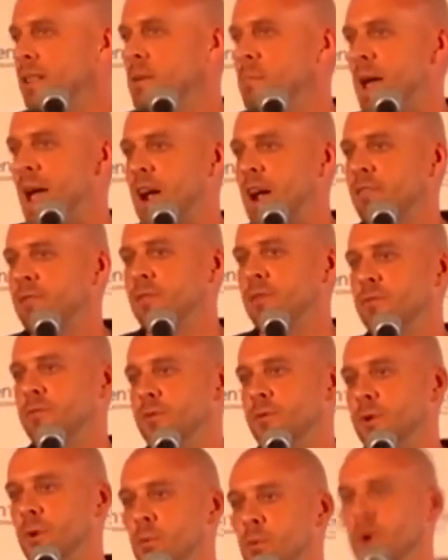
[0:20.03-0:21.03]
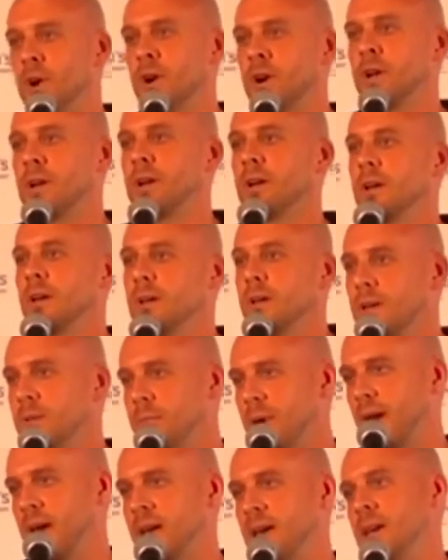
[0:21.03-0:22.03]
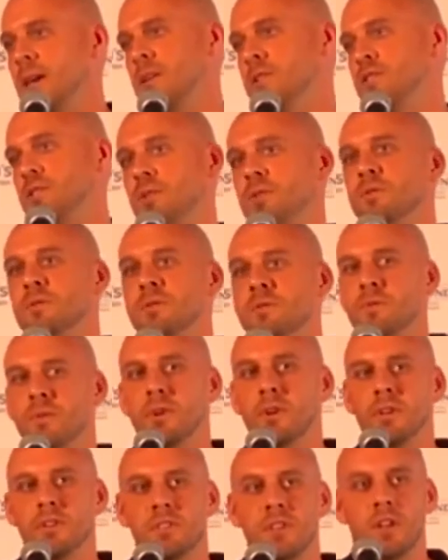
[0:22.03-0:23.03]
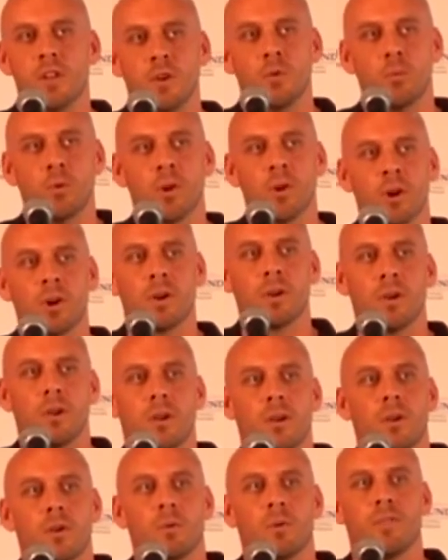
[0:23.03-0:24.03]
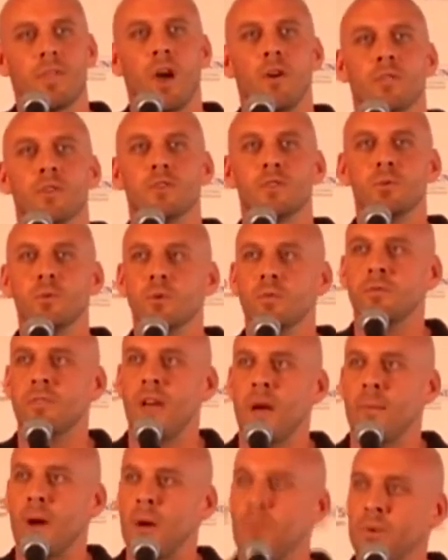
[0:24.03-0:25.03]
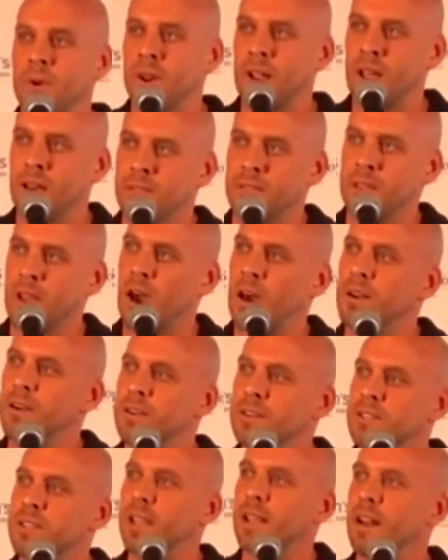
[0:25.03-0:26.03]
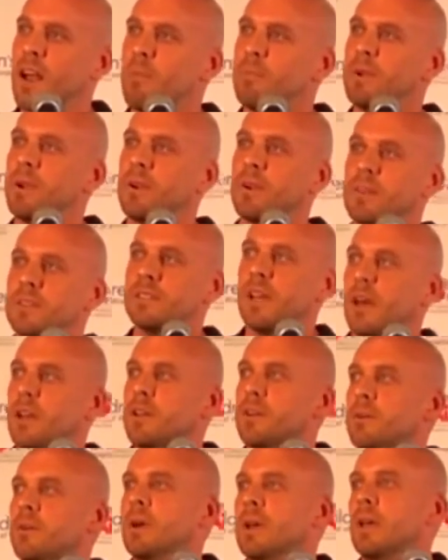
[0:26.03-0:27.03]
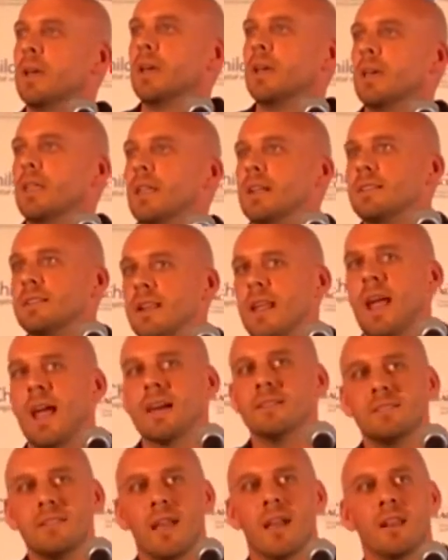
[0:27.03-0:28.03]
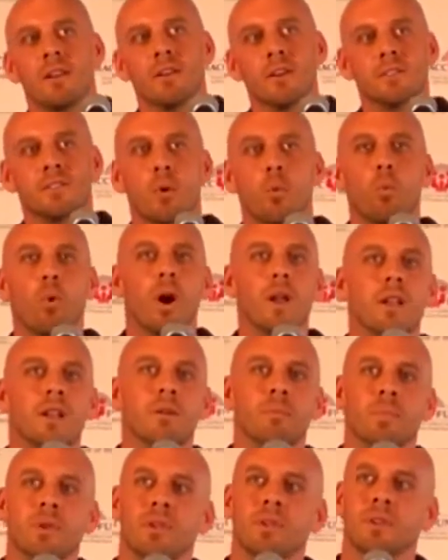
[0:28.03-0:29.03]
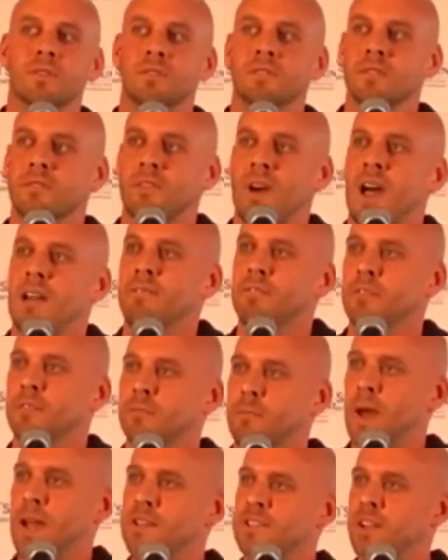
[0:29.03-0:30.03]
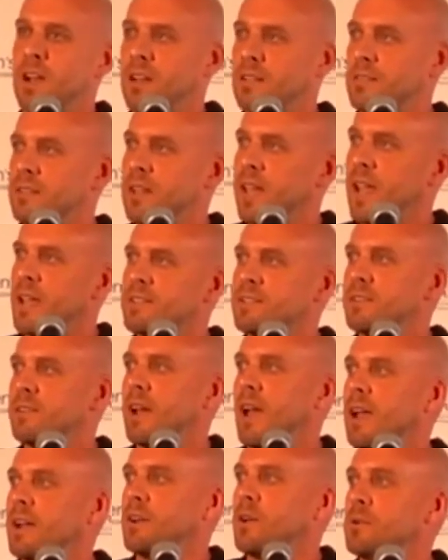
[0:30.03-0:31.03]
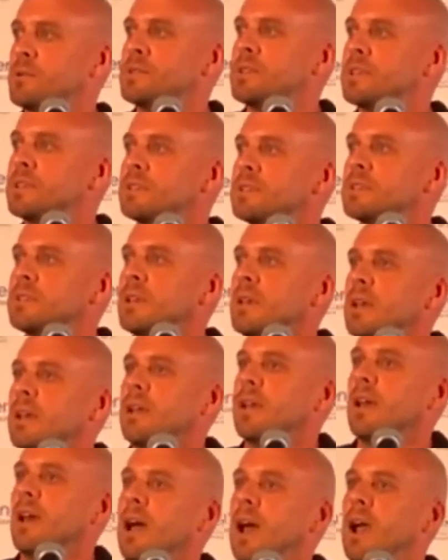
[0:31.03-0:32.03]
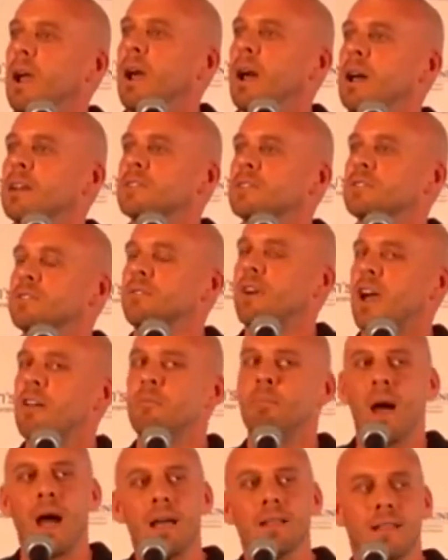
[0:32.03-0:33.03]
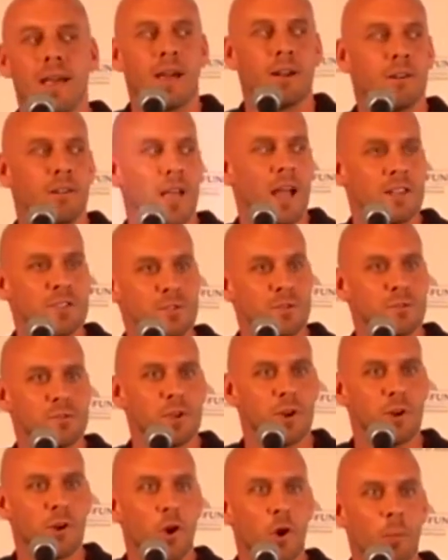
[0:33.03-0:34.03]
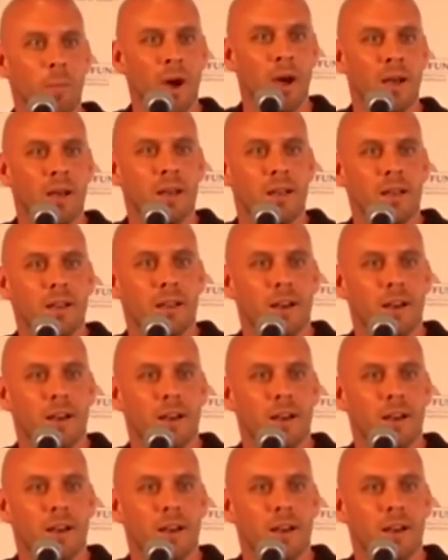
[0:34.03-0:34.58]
and the MAC Fund for their work, Peggy and Children's for their continued work. Without the two of them, I wouldn't have the honor to stand up here and tell you that today I stand here as a 1 in a billion survivor of my childhood cancer diagnosis. I survived bilateral osteosarcoma,